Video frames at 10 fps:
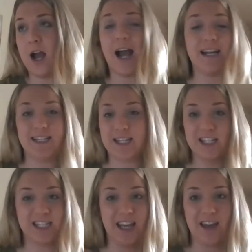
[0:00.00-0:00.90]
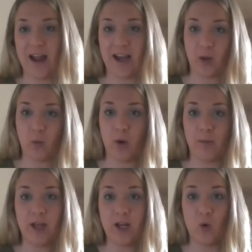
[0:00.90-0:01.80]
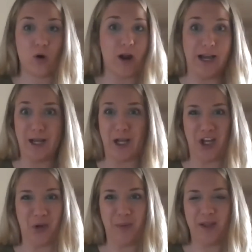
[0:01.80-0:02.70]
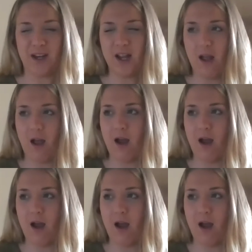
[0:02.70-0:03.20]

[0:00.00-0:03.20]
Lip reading: ideal to give any woman or any human.